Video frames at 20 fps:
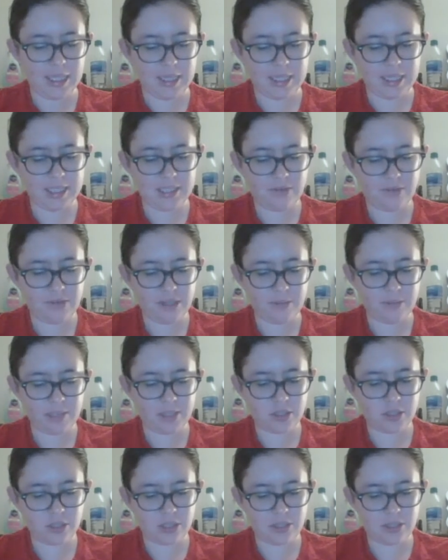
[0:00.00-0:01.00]
This film
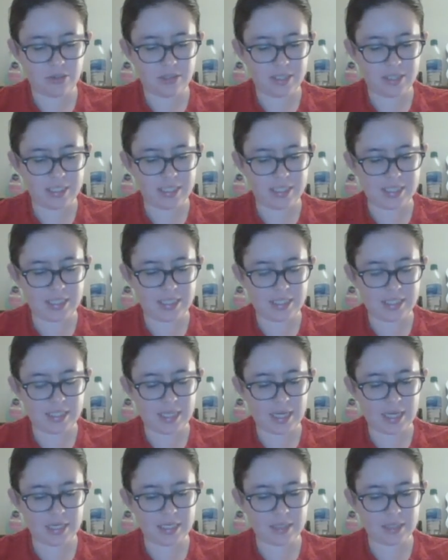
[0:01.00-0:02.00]
introduced Disney's
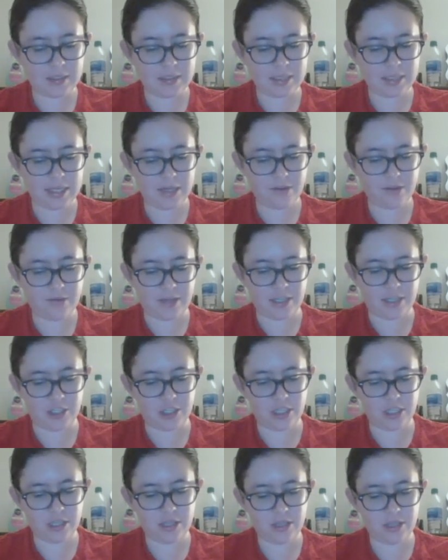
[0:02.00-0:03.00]
technical
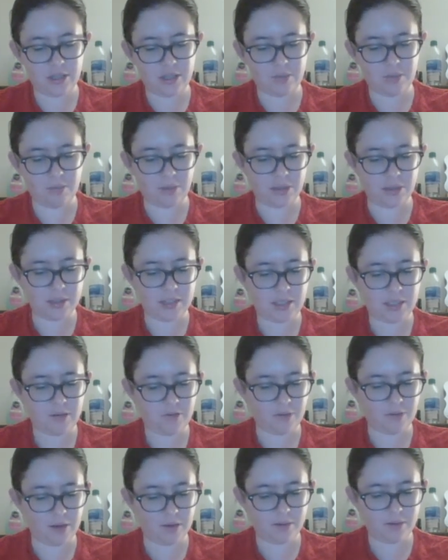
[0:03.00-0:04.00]
innovation, the multi
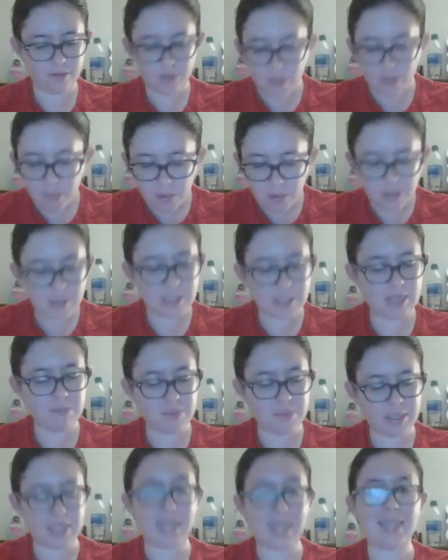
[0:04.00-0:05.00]
the
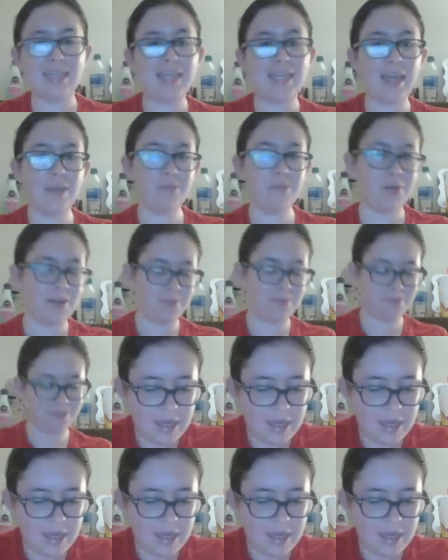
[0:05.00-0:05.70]
multi-plane camera.